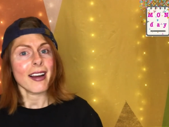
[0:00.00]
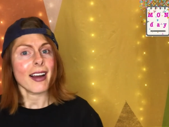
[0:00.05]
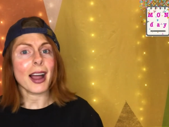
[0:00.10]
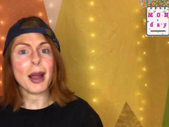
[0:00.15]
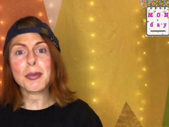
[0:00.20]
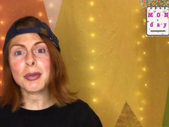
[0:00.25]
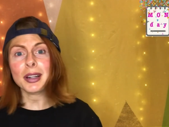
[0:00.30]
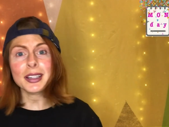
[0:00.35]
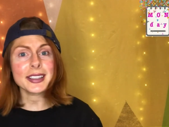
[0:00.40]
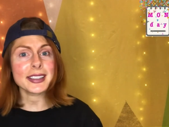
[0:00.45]

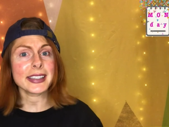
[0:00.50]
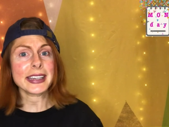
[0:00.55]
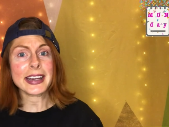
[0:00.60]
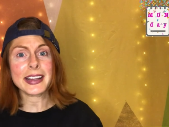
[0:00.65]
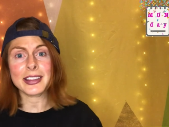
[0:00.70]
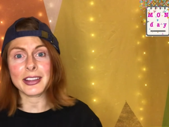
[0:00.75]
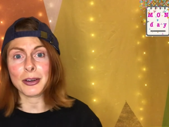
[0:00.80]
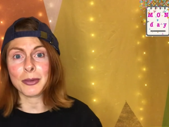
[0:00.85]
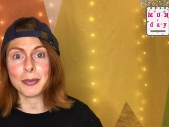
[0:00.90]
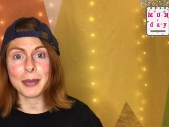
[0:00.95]
I'm not
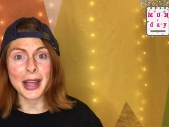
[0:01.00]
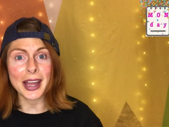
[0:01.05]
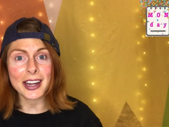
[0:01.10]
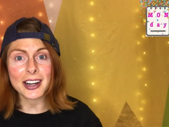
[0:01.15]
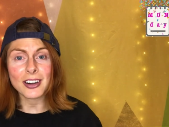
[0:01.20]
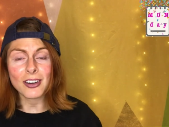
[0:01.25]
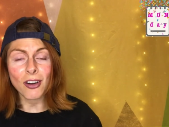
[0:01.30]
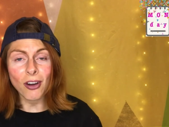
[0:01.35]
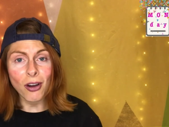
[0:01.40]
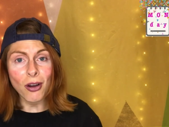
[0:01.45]
saying they're
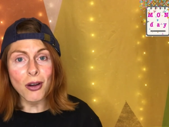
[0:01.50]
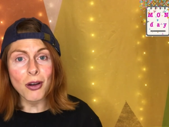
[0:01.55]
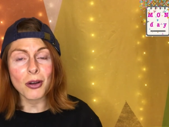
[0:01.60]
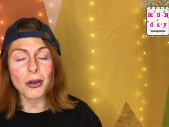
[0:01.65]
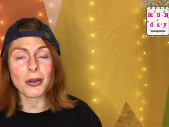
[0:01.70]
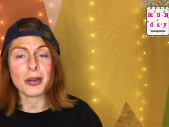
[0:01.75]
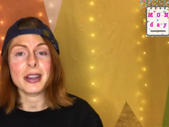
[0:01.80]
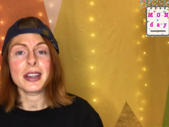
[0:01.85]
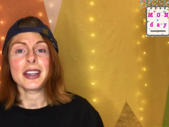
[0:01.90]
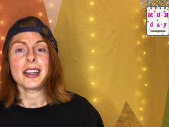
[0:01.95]
bad at
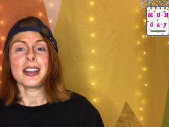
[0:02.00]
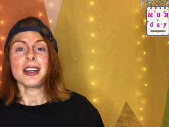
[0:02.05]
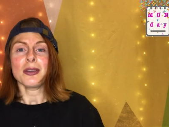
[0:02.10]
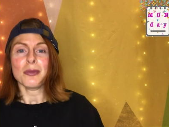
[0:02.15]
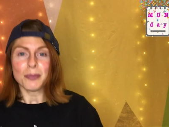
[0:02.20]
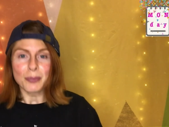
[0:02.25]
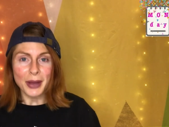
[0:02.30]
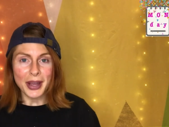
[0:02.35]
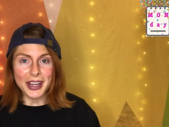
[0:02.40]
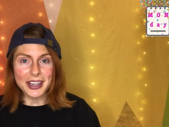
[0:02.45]
all,
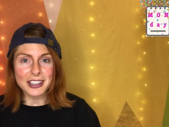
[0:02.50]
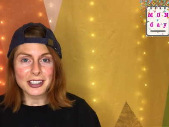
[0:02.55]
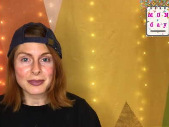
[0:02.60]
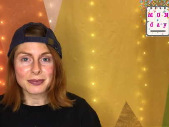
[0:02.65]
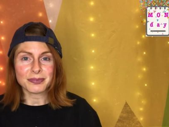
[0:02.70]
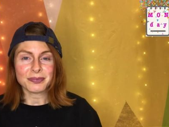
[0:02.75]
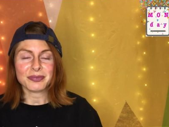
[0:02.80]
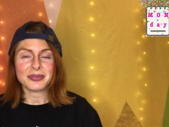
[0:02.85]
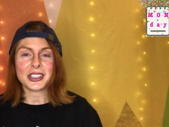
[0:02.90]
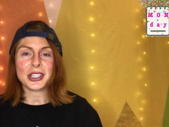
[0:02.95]
but
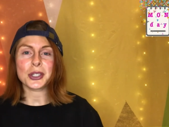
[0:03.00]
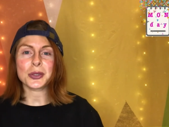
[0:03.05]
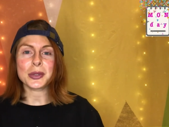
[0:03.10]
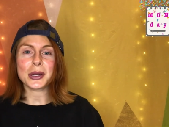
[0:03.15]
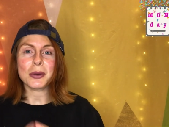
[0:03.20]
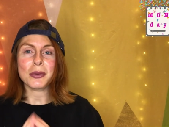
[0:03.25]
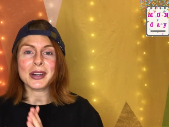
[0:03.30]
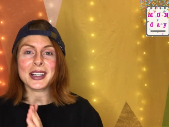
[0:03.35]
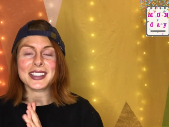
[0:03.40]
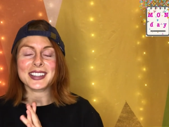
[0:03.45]
Here's
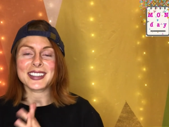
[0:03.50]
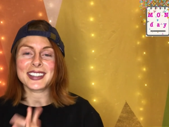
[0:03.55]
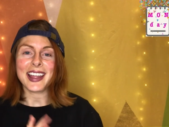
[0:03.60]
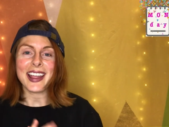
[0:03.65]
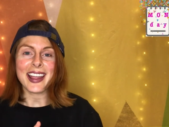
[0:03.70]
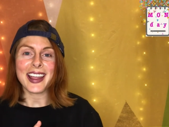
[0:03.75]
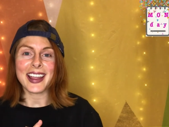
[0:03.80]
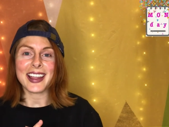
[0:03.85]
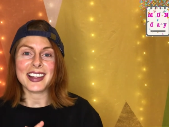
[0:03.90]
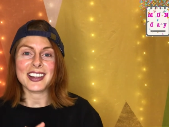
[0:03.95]
what I wanna
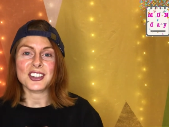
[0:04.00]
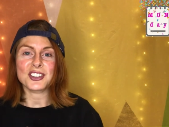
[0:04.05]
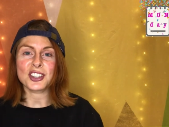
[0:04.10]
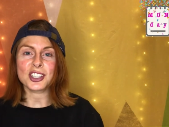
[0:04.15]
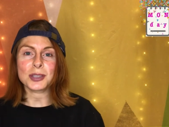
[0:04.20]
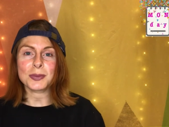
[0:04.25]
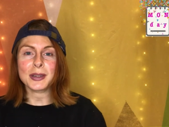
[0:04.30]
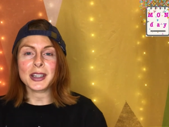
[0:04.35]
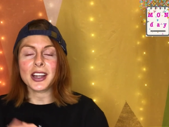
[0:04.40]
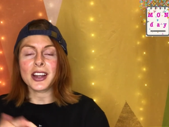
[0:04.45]
say.
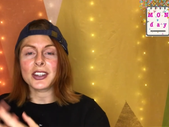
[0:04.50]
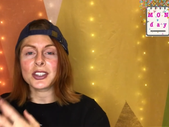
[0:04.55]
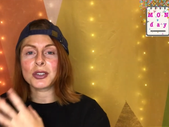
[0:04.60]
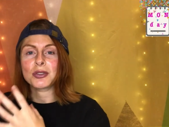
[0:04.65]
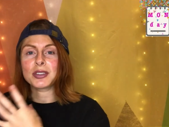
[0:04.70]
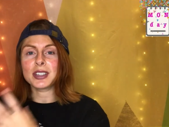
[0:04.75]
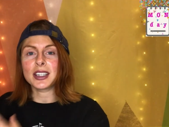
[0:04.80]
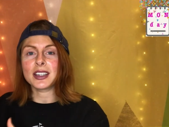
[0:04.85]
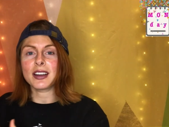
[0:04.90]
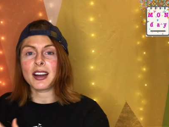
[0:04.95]
Just because
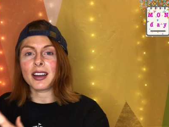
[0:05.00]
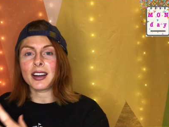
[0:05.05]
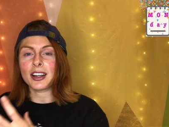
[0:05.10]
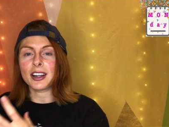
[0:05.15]
you did not